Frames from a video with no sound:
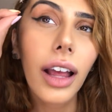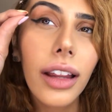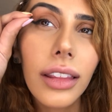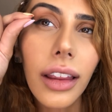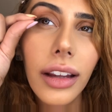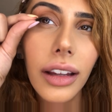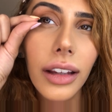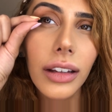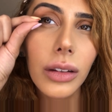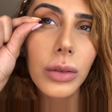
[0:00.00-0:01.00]
and like
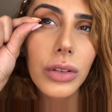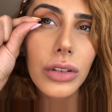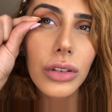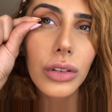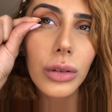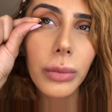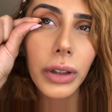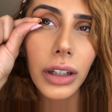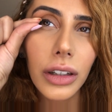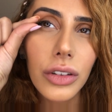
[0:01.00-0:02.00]
it looks super
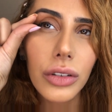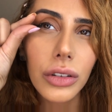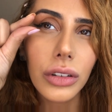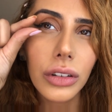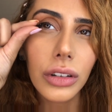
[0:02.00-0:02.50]
natural.